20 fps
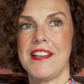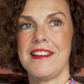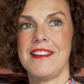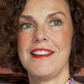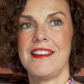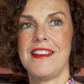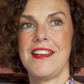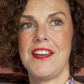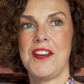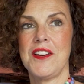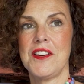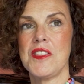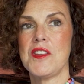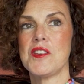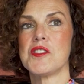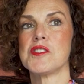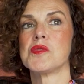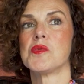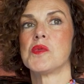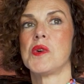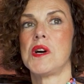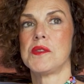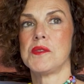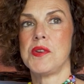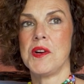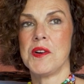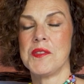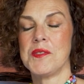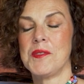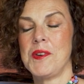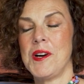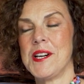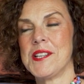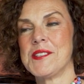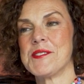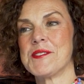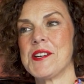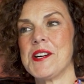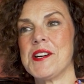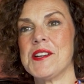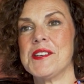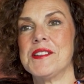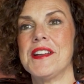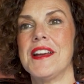Here, there's one road.